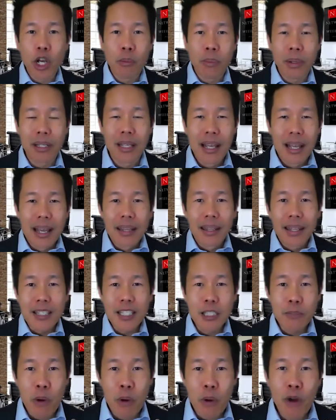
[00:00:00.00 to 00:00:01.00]
But this is
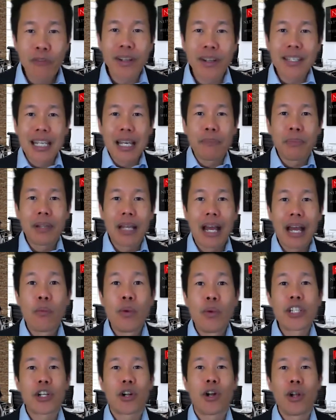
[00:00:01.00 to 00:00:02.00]
a perfect example of how we
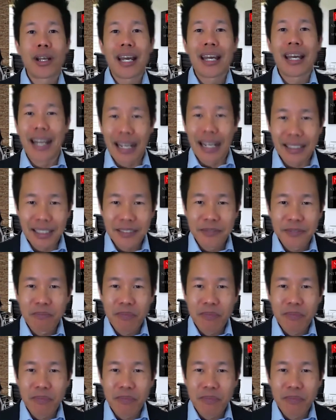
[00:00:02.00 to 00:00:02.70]
should all connect.